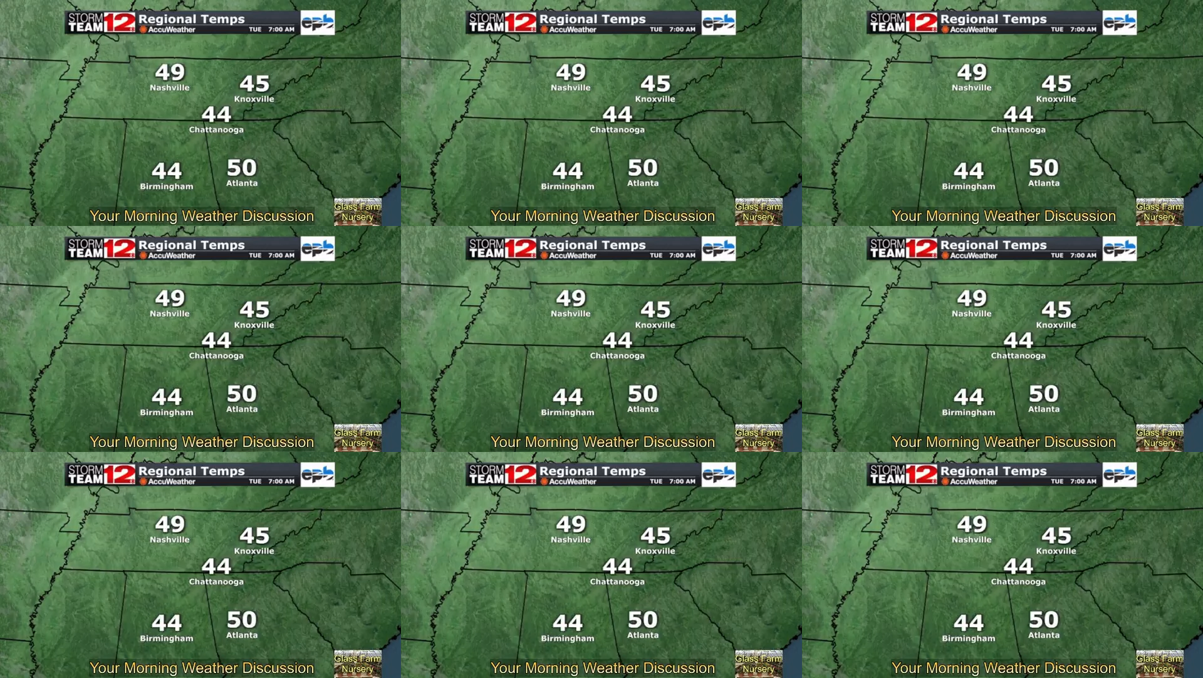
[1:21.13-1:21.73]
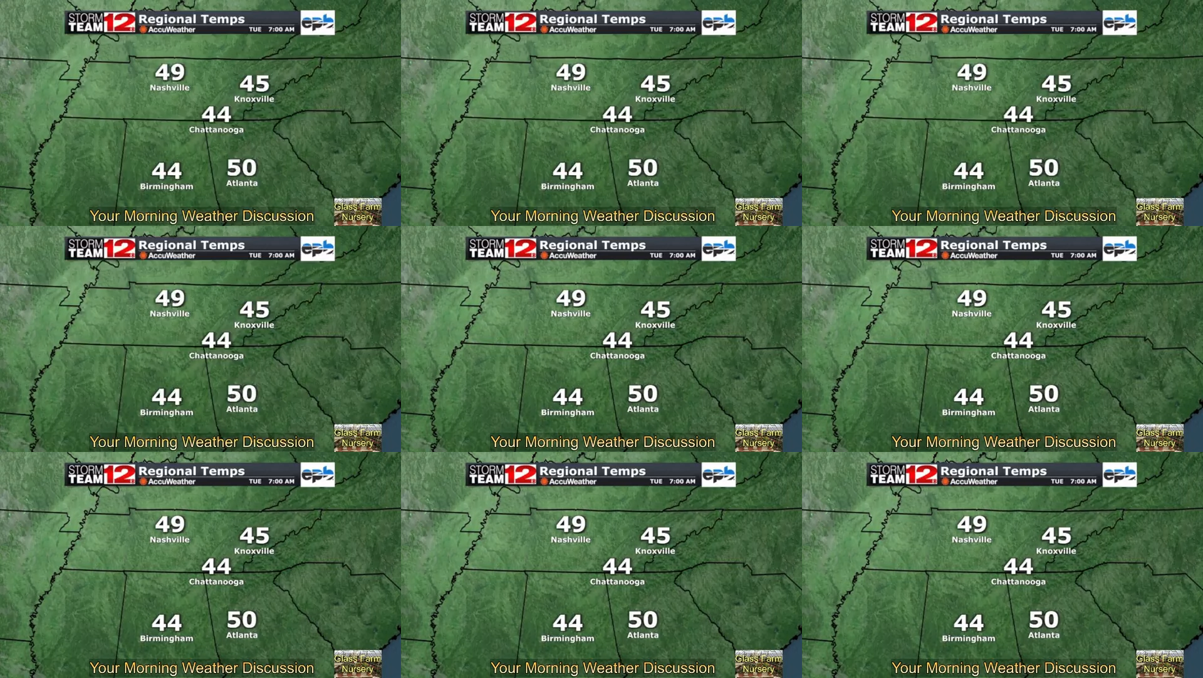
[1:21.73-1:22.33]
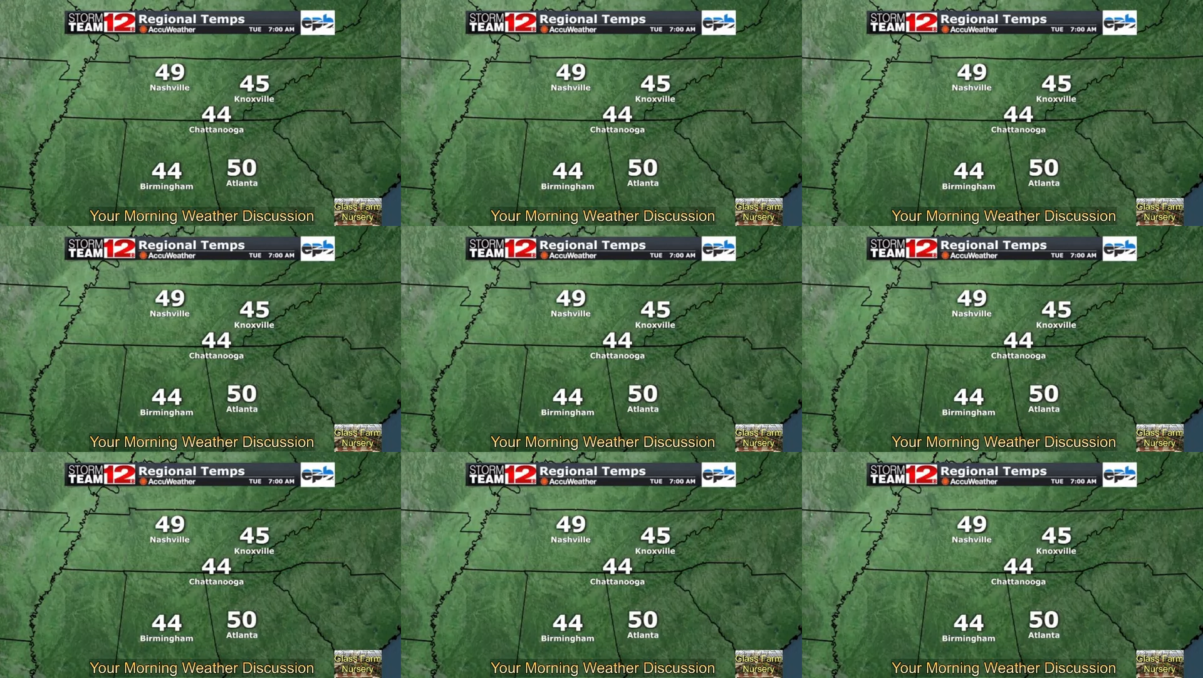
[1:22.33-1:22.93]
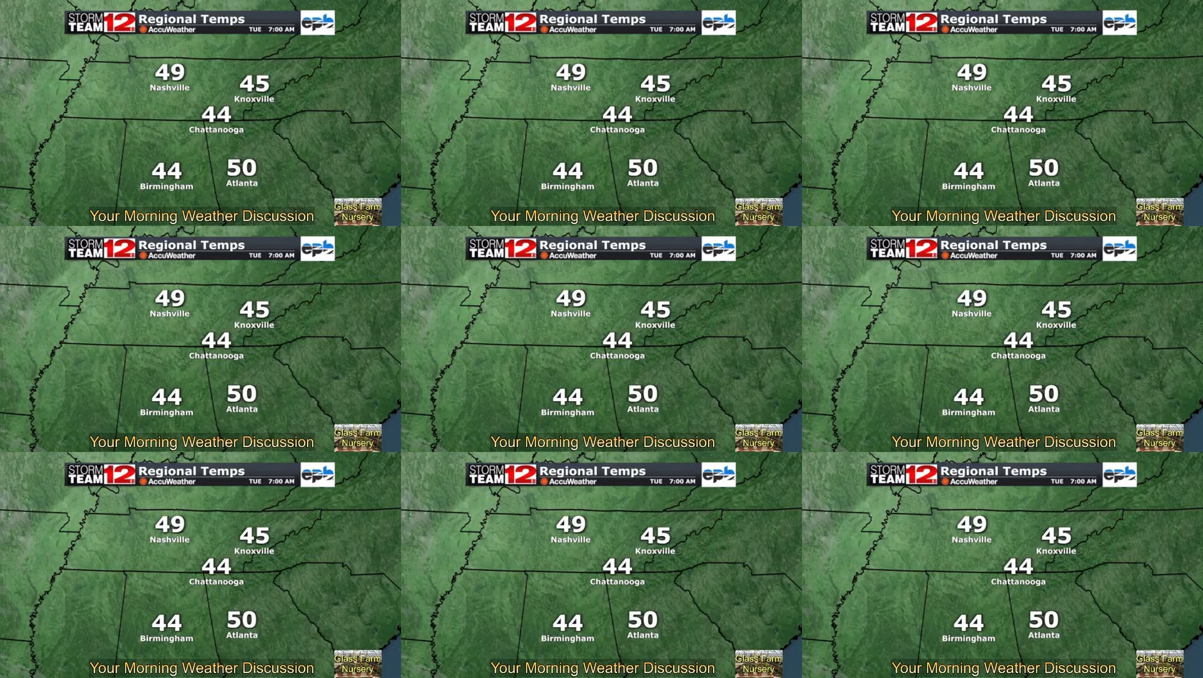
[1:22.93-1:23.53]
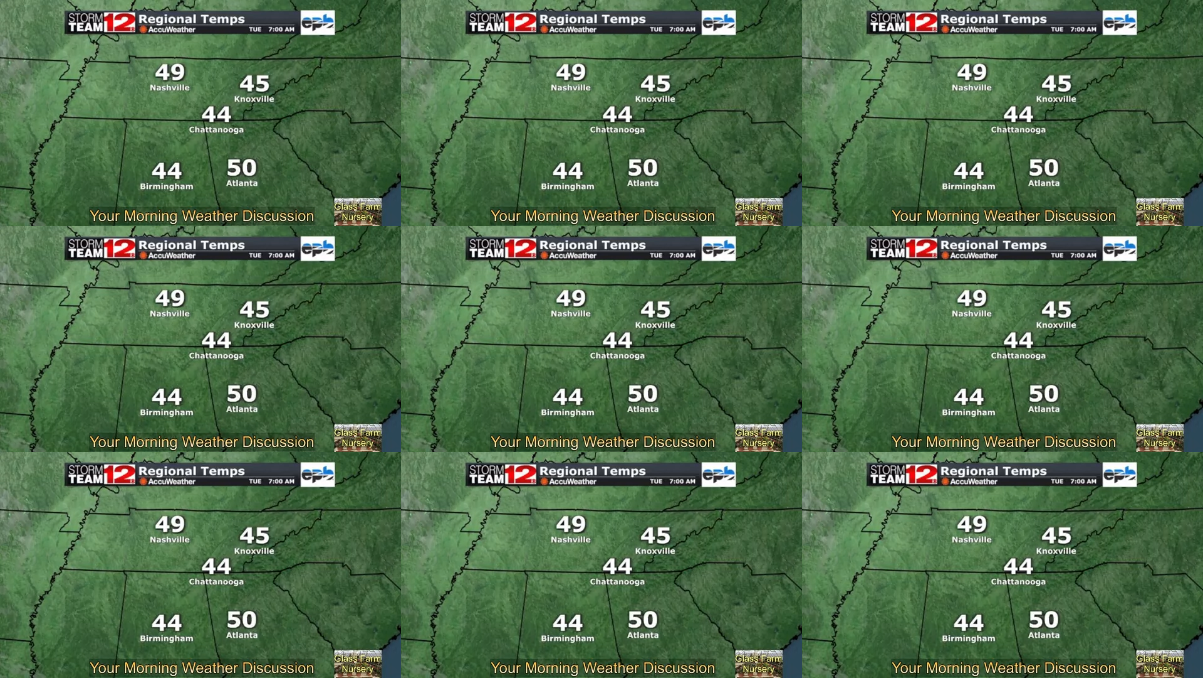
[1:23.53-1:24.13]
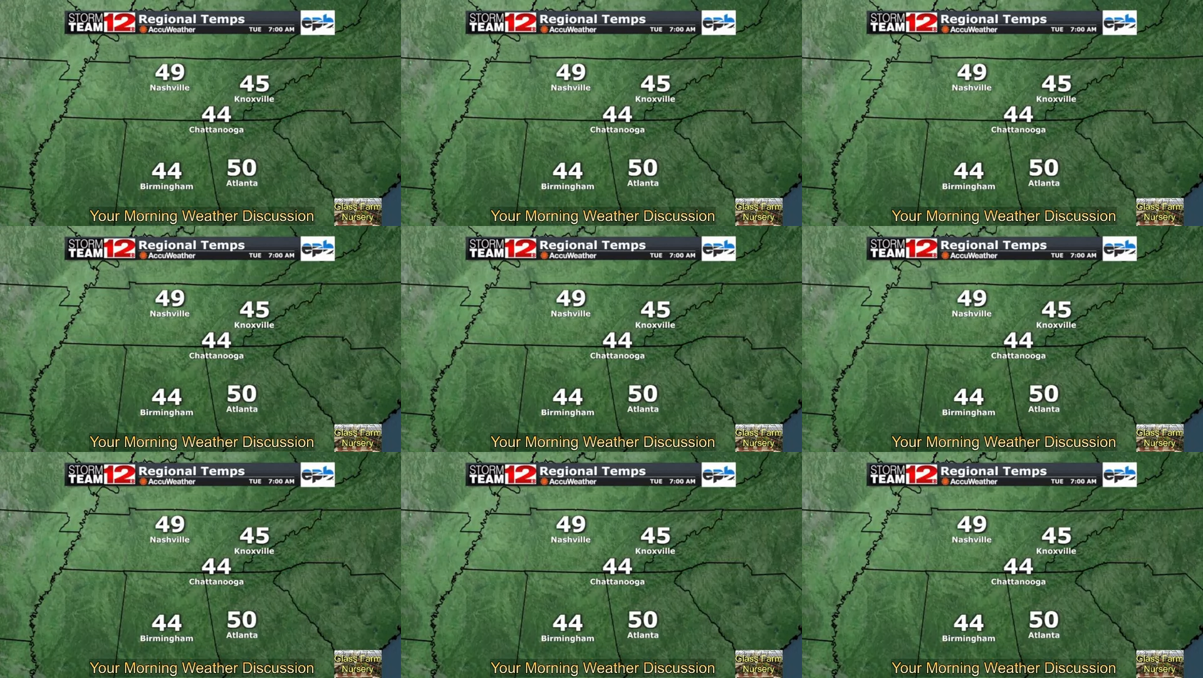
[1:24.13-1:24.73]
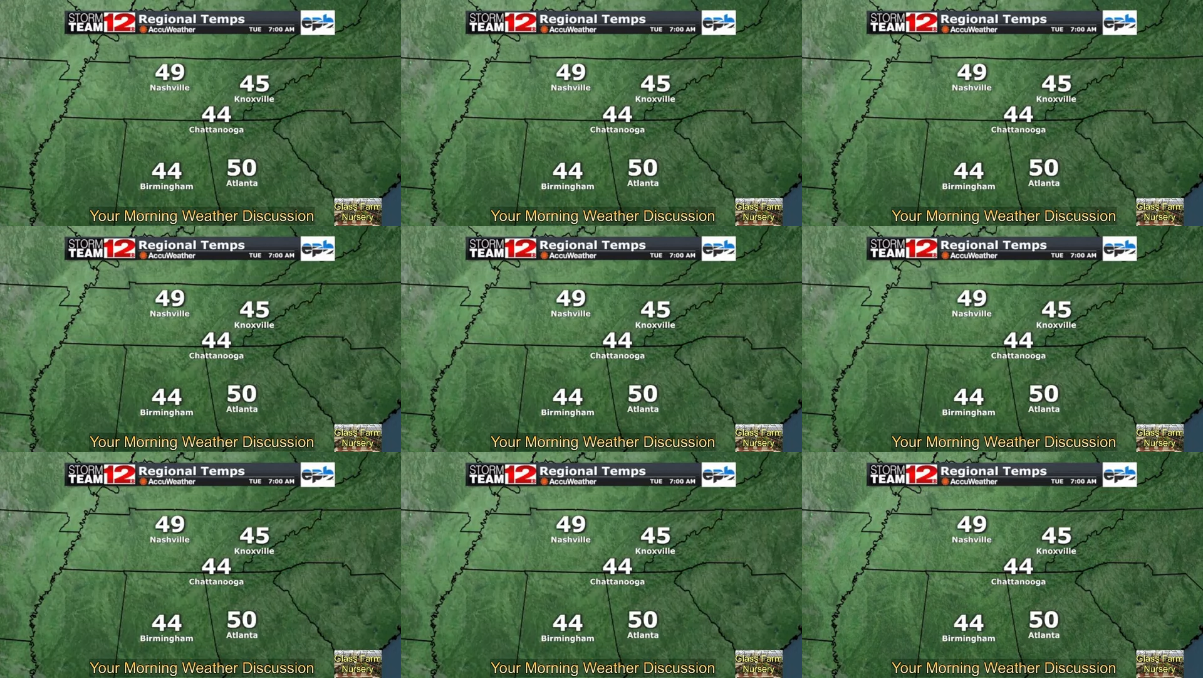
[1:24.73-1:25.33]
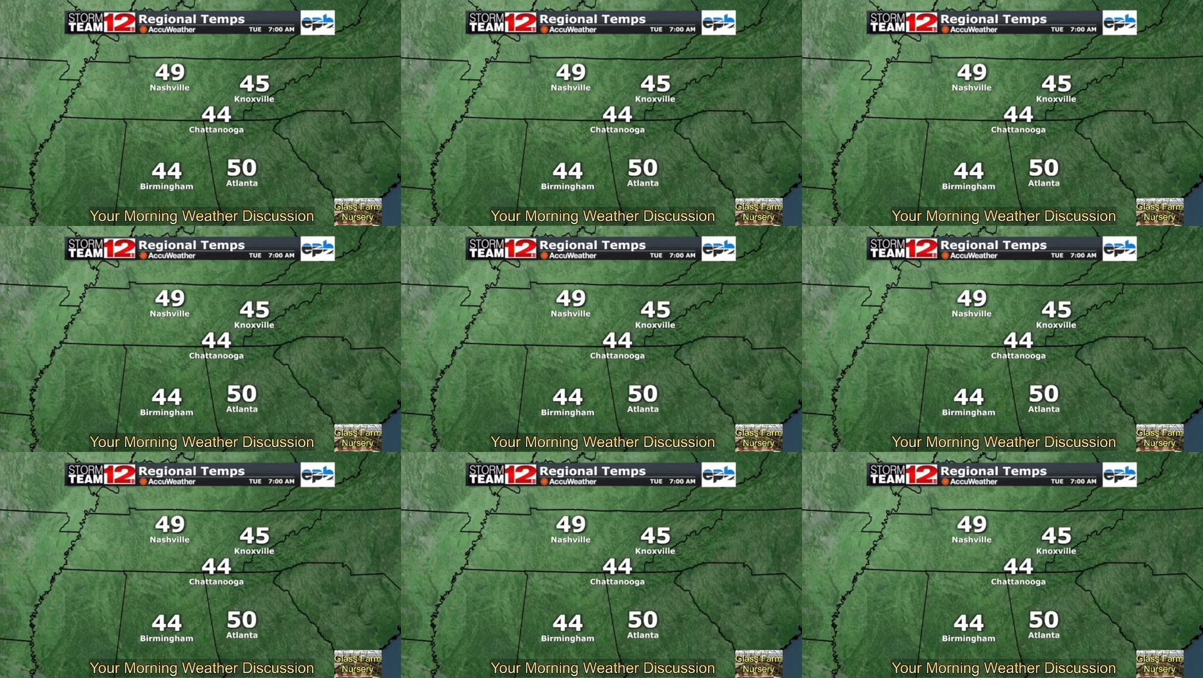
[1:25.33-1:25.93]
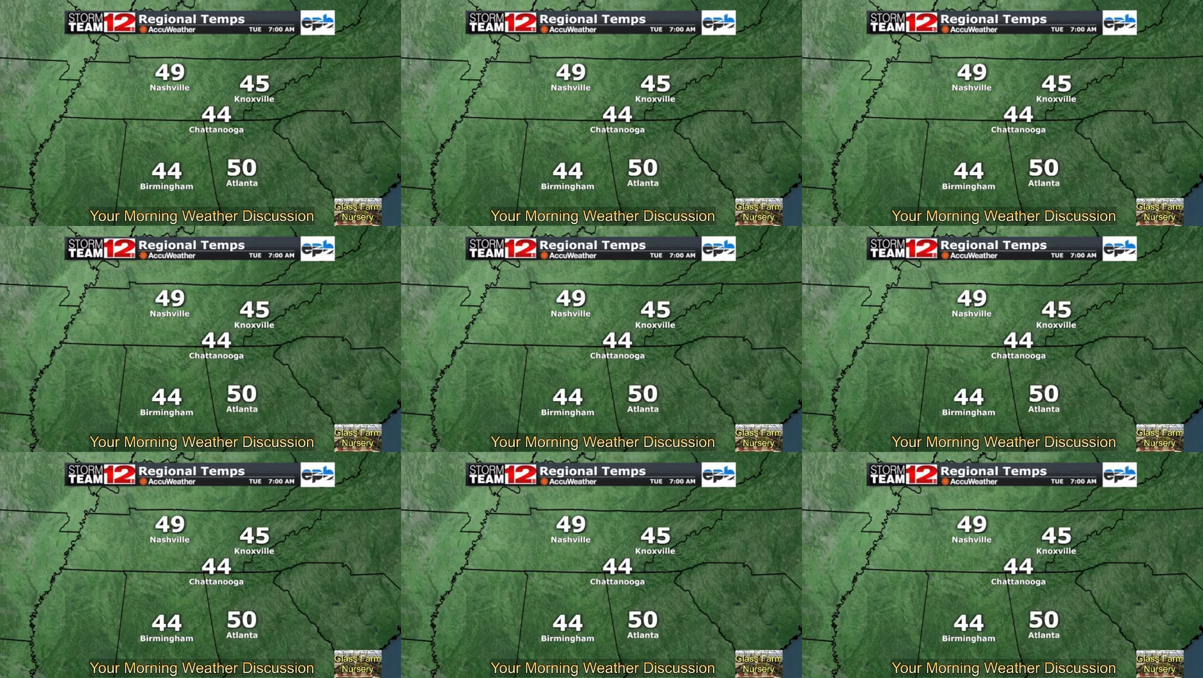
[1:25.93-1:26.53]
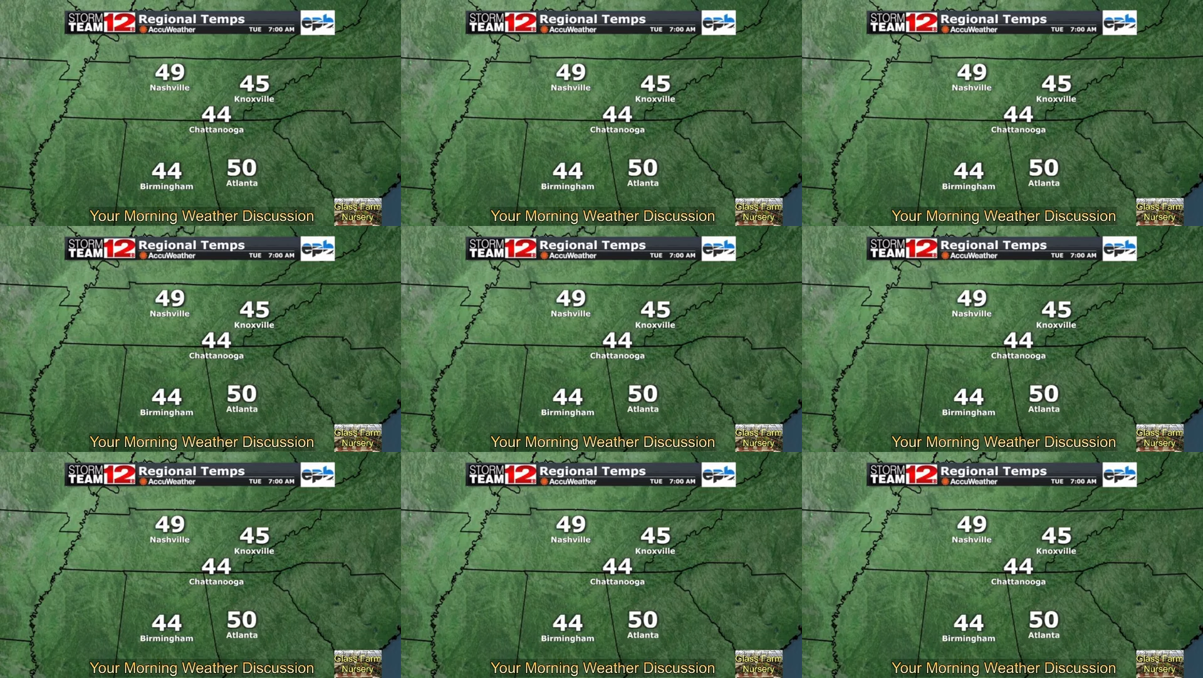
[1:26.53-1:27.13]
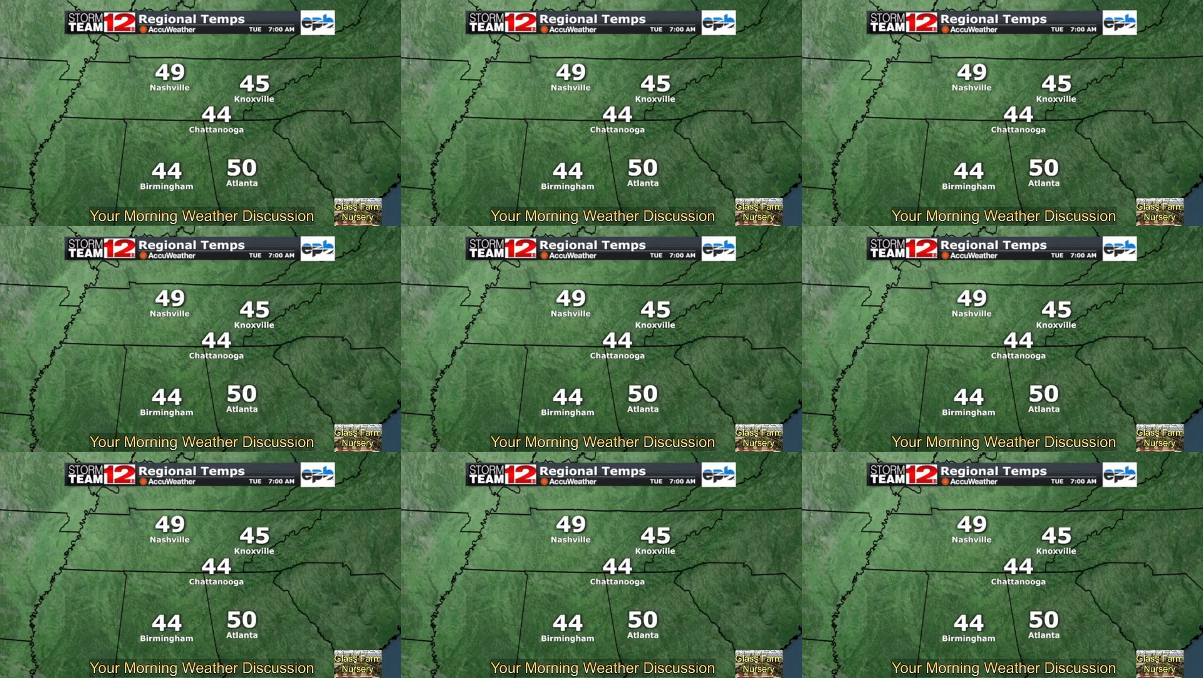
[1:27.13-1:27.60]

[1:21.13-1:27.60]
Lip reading: No face is visible, so there are no lips to read.